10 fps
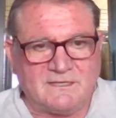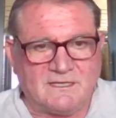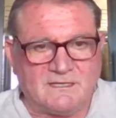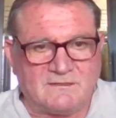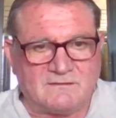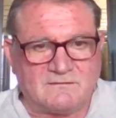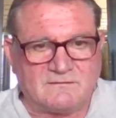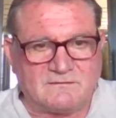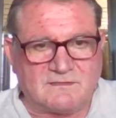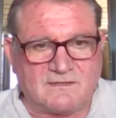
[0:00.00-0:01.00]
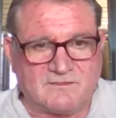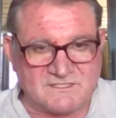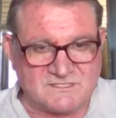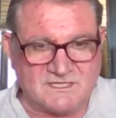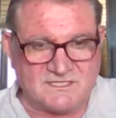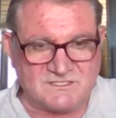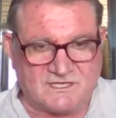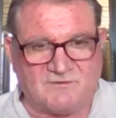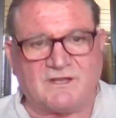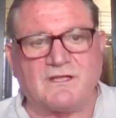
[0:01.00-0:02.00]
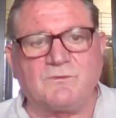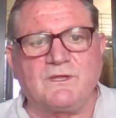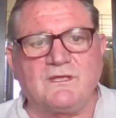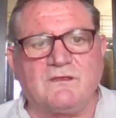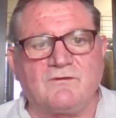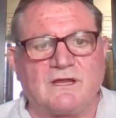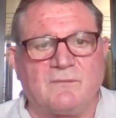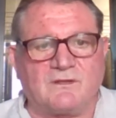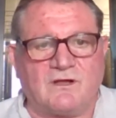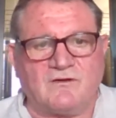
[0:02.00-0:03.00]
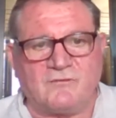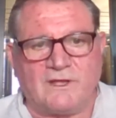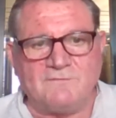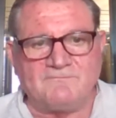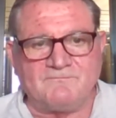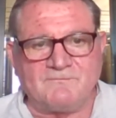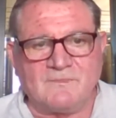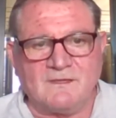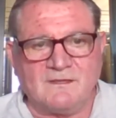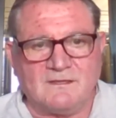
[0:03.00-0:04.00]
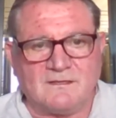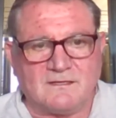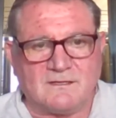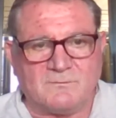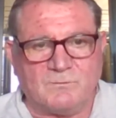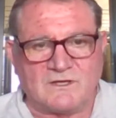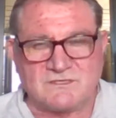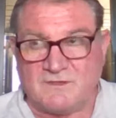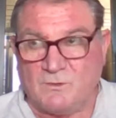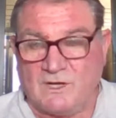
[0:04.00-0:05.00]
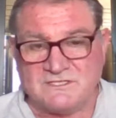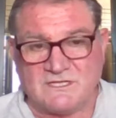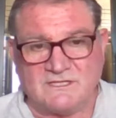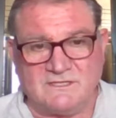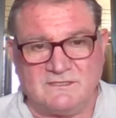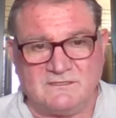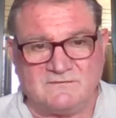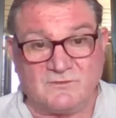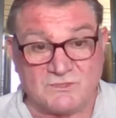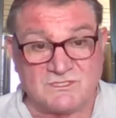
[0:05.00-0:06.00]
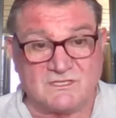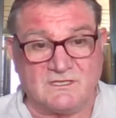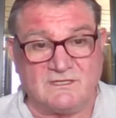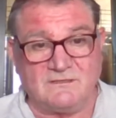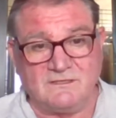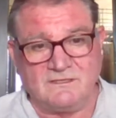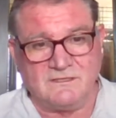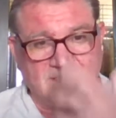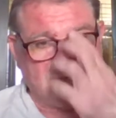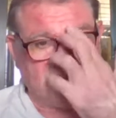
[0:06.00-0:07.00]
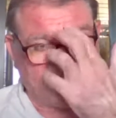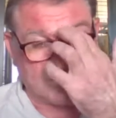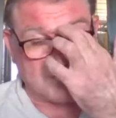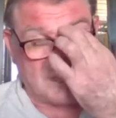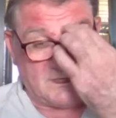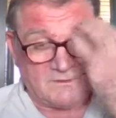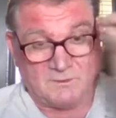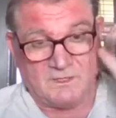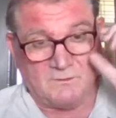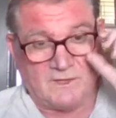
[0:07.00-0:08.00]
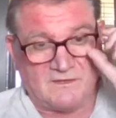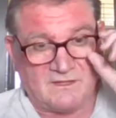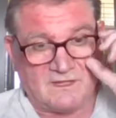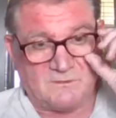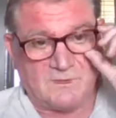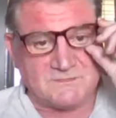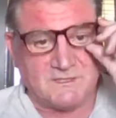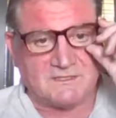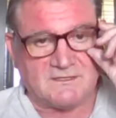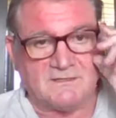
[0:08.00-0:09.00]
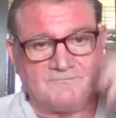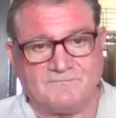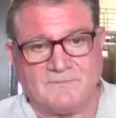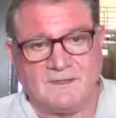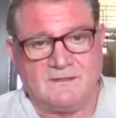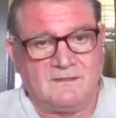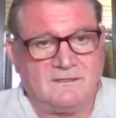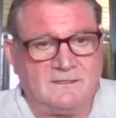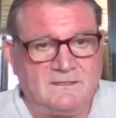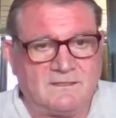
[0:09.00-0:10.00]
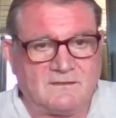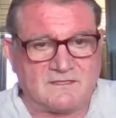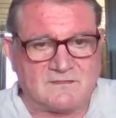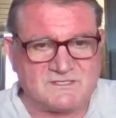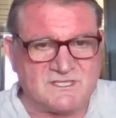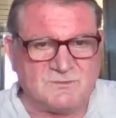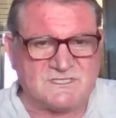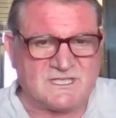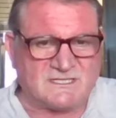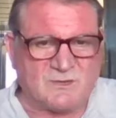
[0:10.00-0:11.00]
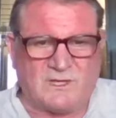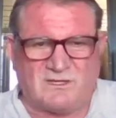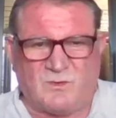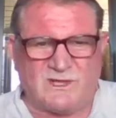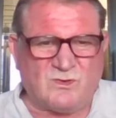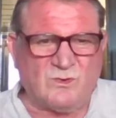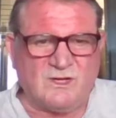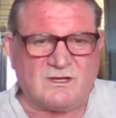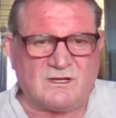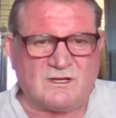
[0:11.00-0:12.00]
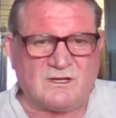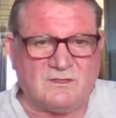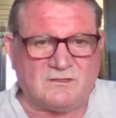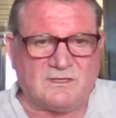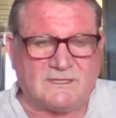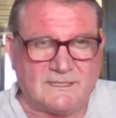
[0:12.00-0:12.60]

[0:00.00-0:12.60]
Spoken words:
And at this stage, I reckon we're right about halfway. Most of the whites are in, fortunately, because with the weather that we're expecting, the season was actually quite cool and cold.